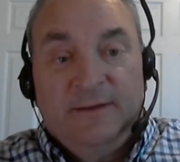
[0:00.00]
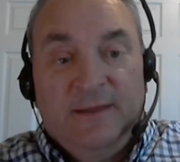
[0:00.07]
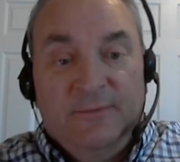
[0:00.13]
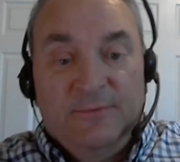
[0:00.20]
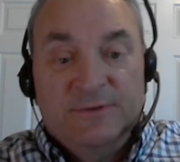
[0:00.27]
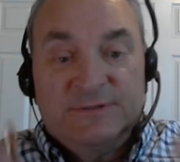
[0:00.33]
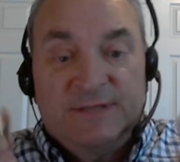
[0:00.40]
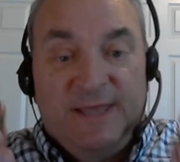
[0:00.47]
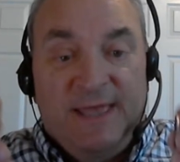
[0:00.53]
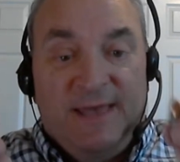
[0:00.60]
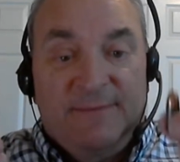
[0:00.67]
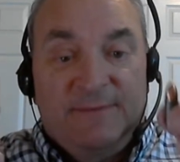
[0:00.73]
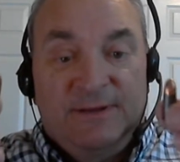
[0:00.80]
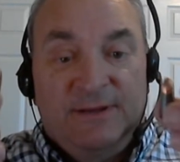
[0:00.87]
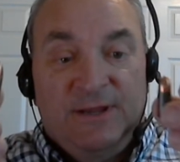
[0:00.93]
it was the
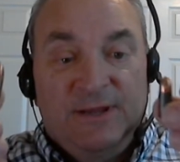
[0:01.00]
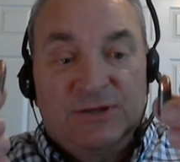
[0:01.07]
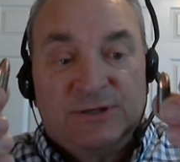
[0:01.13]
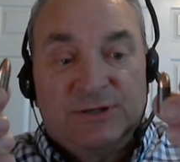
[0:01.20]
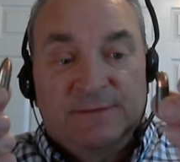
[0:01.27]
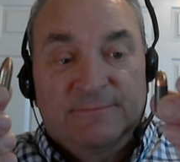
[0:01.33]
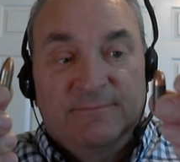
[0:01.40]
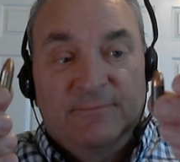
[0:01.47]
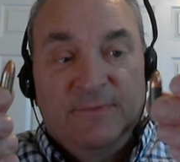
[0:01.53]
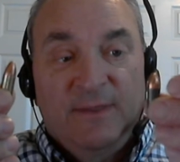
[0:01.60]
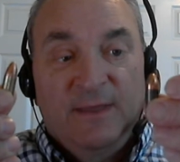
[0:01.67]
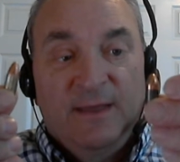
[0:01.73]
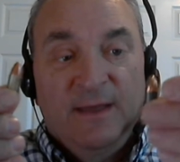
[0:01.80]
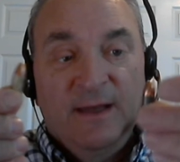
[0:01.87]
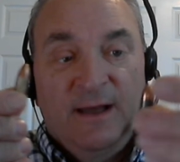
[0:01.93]
ammunition
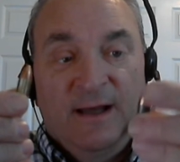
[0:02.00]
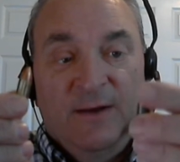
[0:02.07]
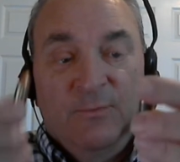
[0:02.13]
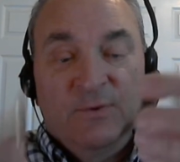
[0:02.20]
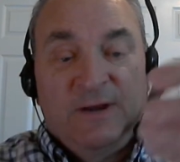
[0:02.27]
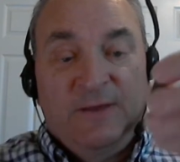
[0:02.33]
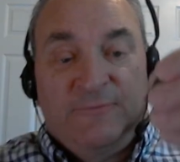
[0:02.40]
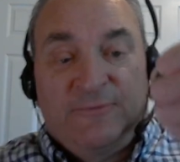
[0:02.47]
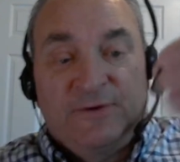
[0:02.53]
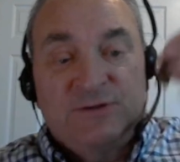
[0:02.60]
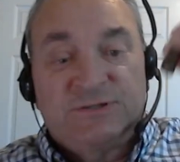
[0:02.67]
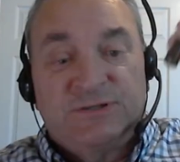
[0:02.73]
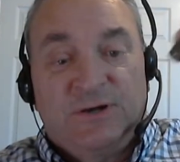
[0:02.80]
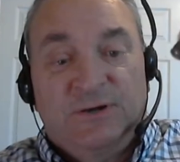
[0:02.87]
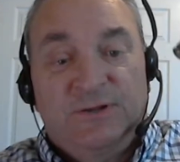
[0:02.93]
uh, when I first
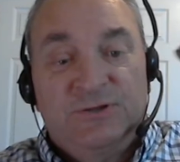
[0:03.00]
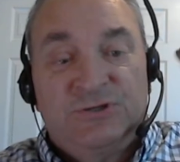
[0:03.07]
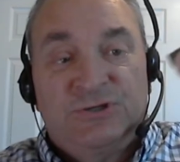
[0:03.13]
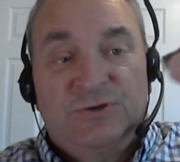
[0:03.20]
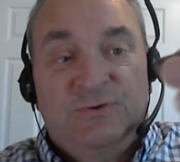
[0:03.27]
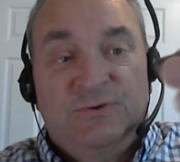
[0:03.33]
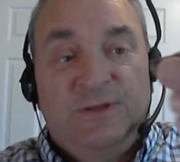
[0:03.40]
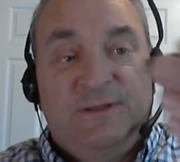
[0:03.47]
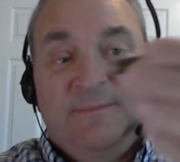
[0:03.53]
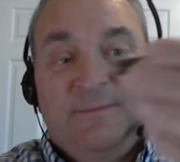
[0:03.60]
started shooting the